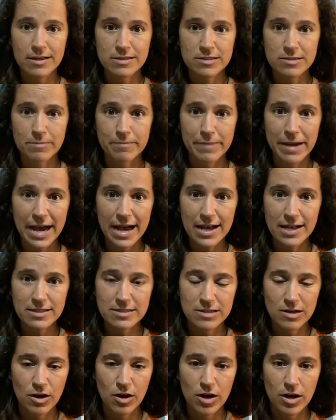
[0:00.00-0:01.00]
out some
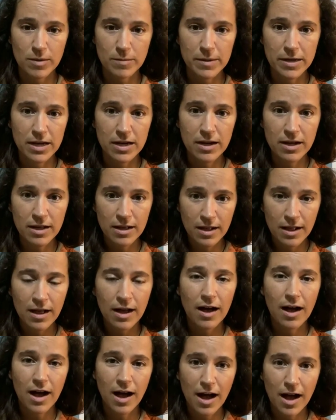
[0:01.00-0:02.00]
past karma,
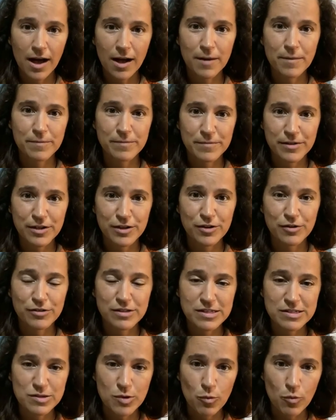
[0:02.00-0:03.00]
um, you know
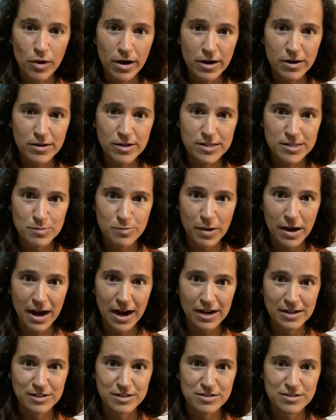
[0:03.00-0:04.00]
these awareness
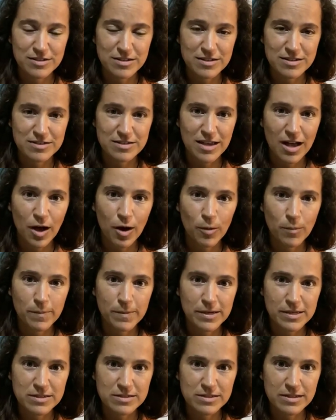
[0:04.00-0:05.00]
practices
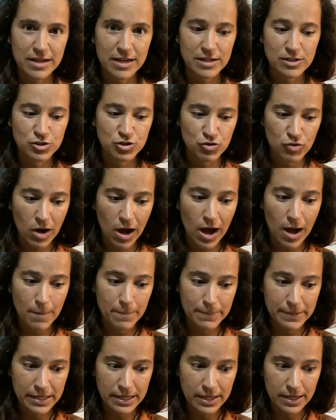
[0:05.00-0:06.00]
help us like
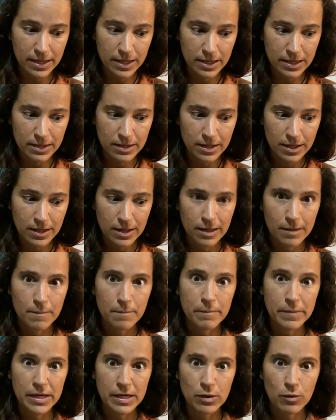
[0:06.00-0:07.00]
drop in,
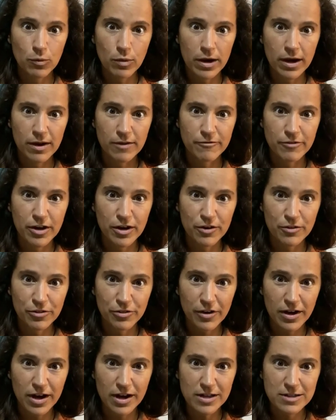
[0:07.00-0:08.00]
be aware of our
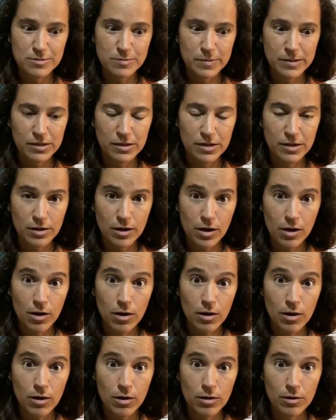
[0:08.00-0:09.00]
thoughts, be like,
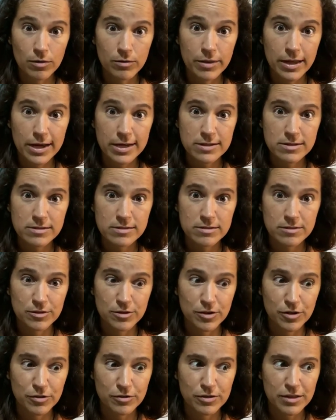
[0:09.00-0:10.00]
oh, that's
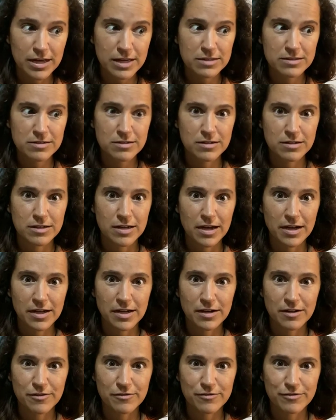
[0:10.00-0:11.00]
you know that's a
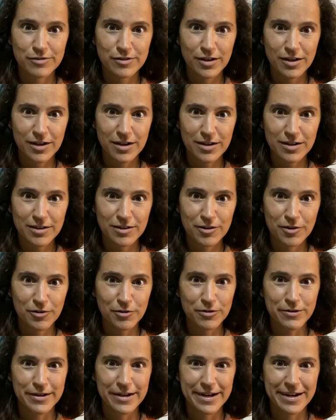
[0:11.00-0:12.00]
negative thought.
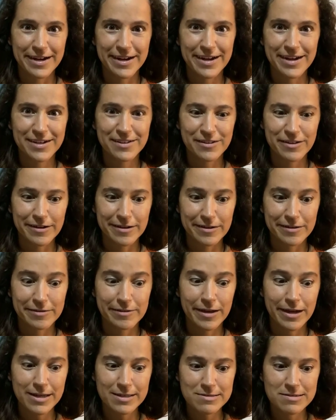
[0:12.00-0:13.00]
Okay,
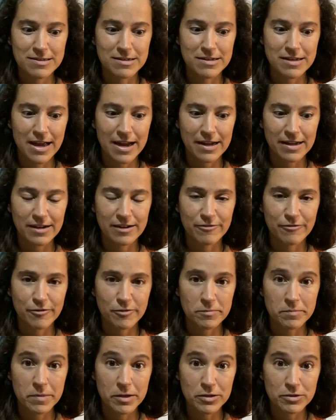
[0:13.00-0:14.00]
like that's a negative
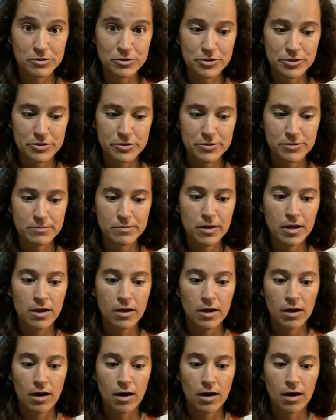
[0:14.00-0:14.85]
emotion